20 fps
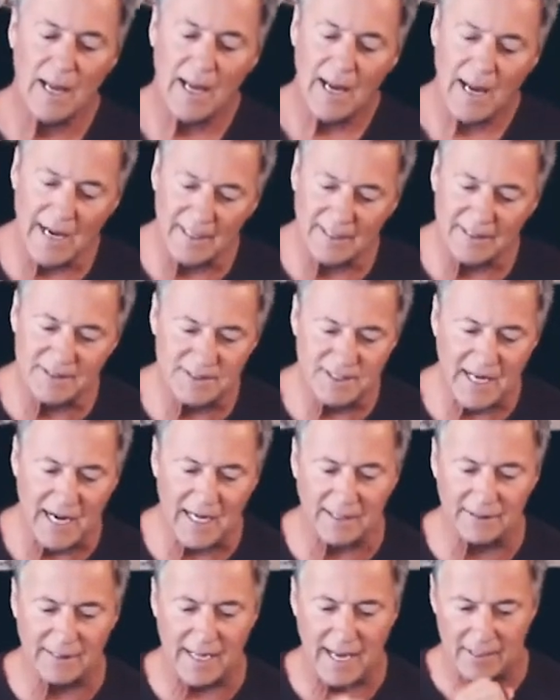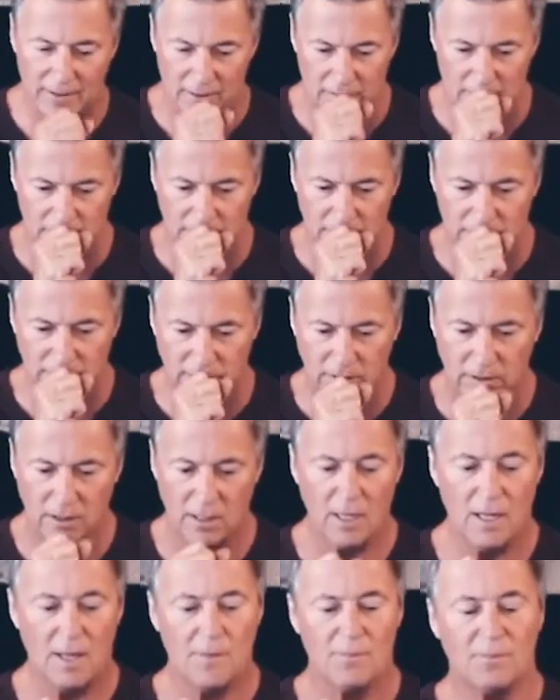And in saying that,
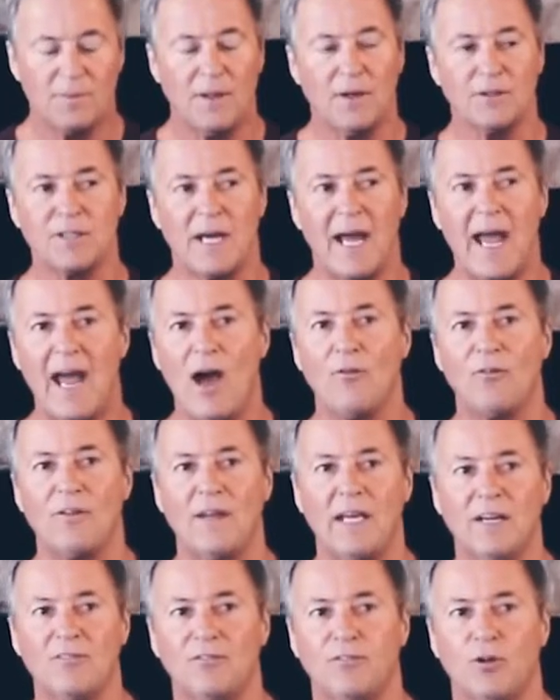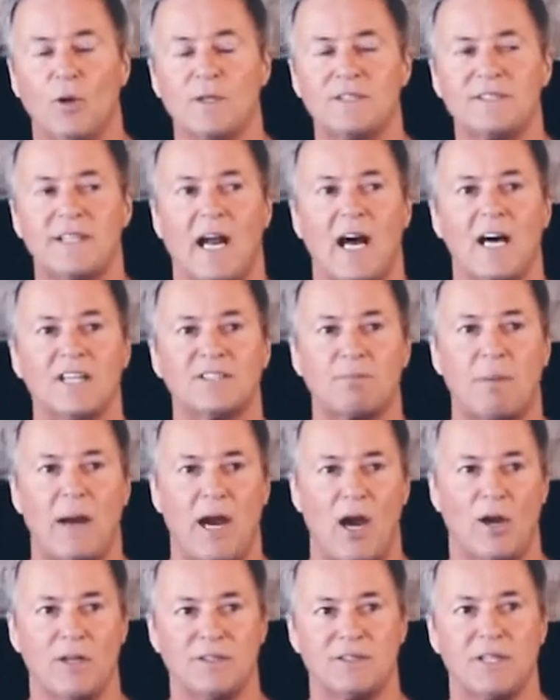there's a healthy influence that us
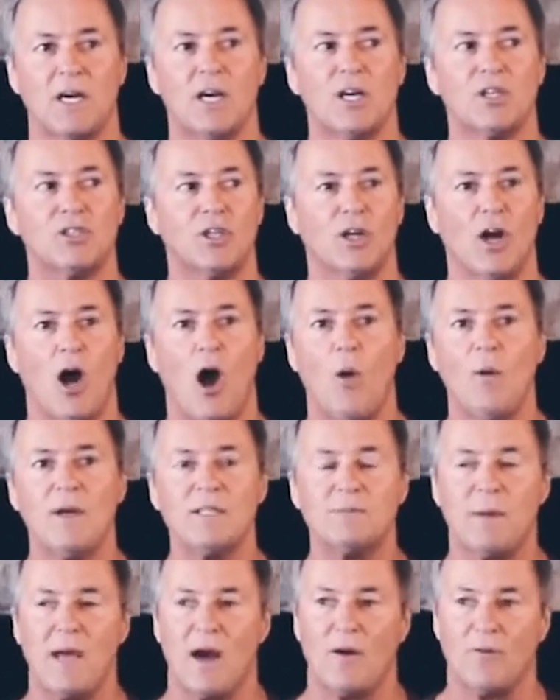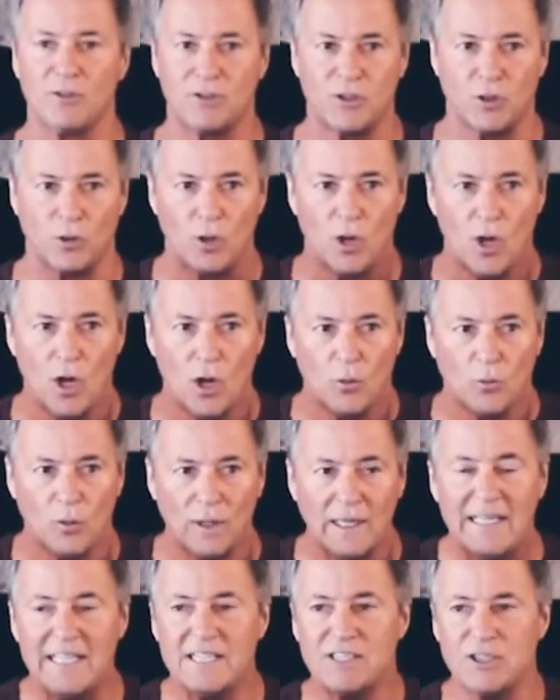parents should always be able to
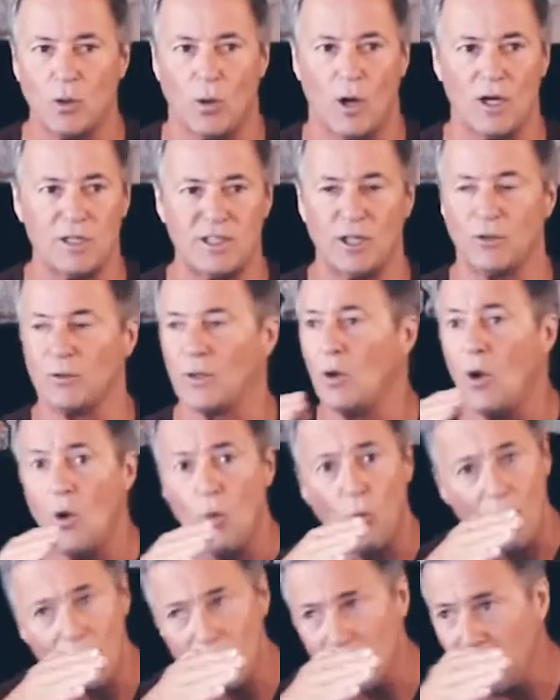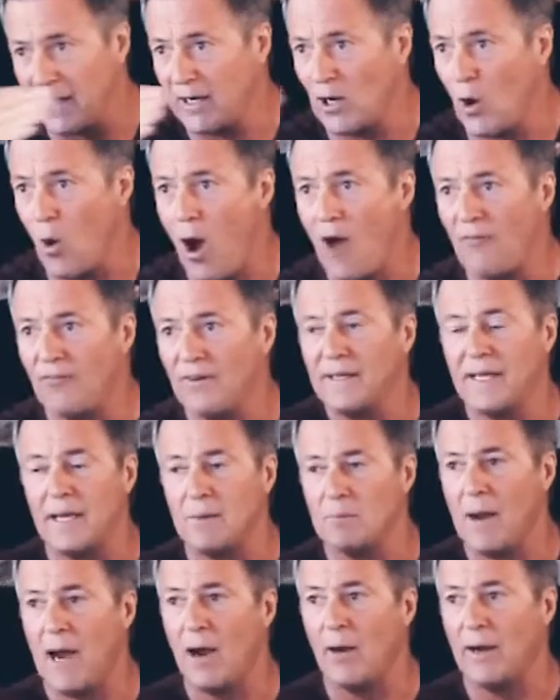release to our children. Whether they go off and
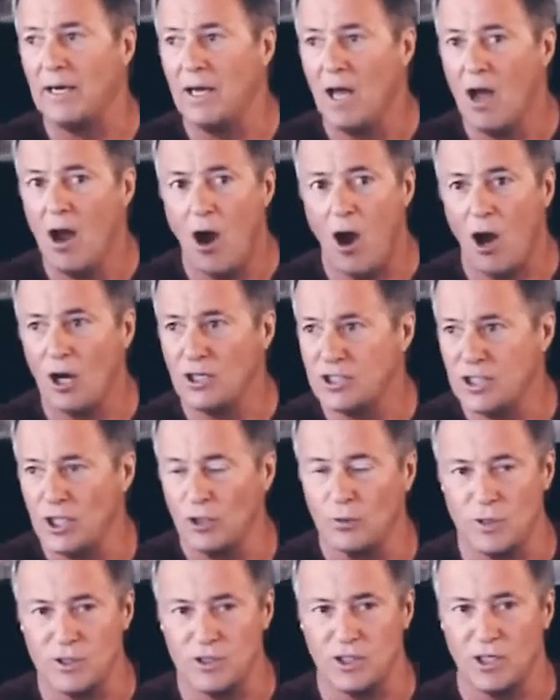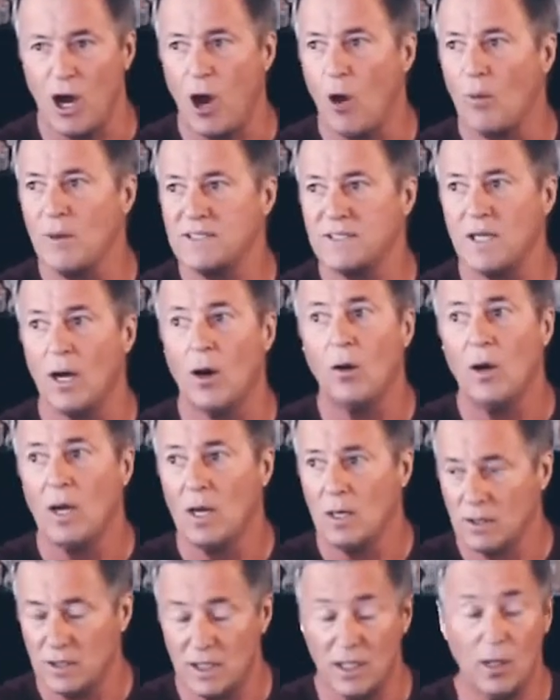get married, our children should always know,
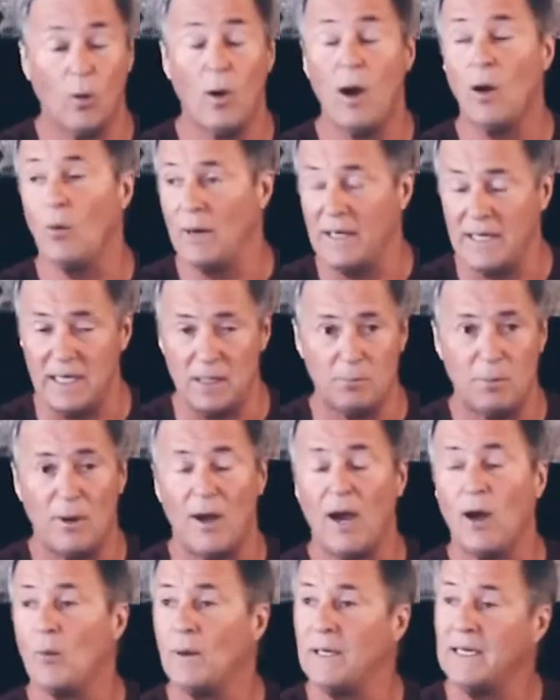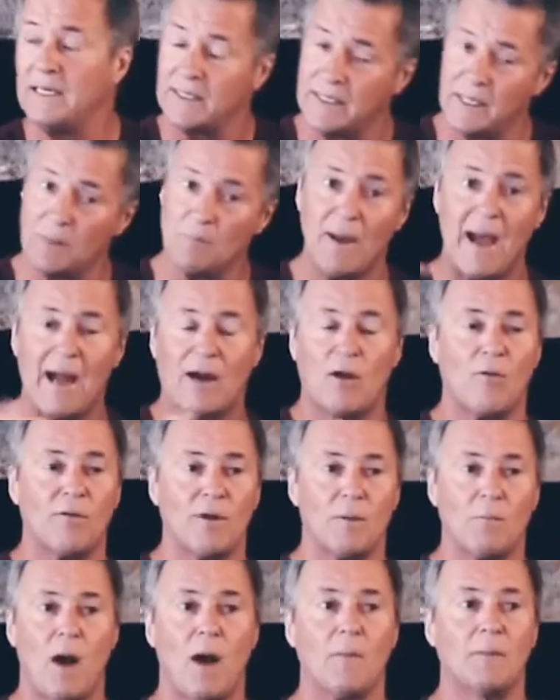you know what, we need prayer. We need to get back over
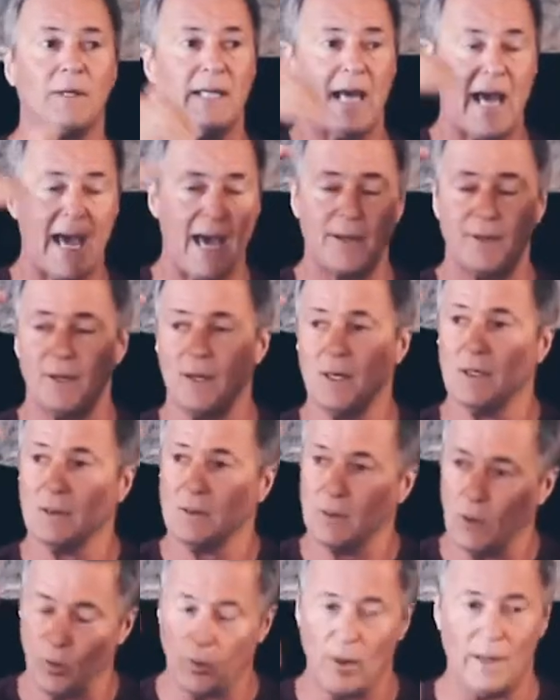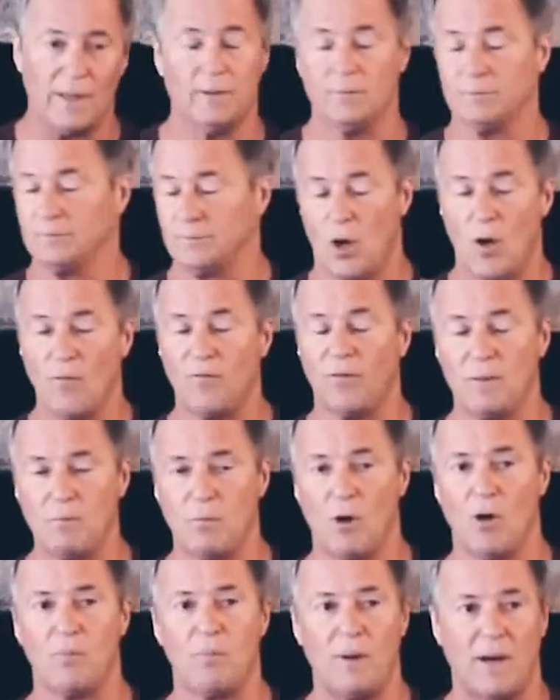to mom and dad, or what, hopefully
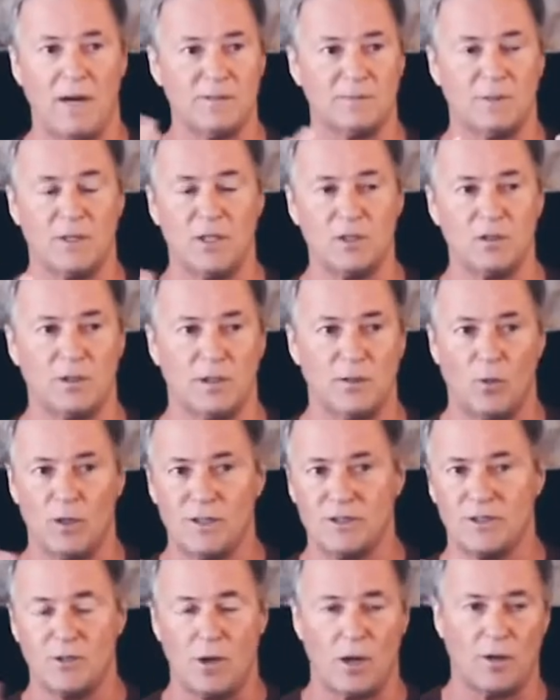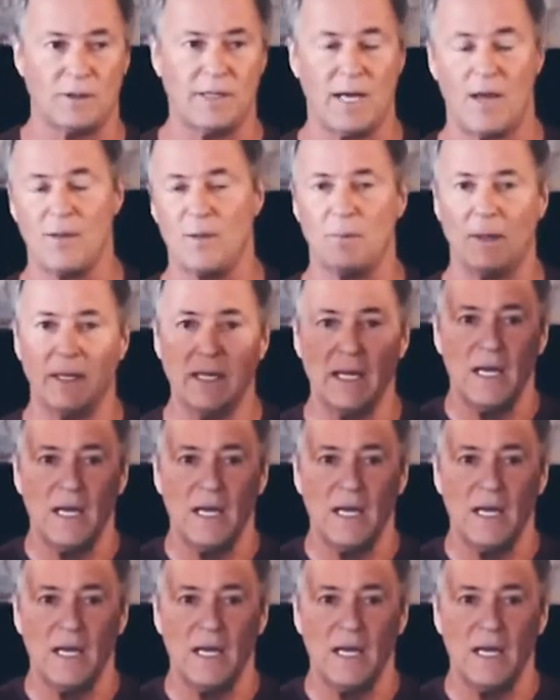both parents, but usually one stronger than the other,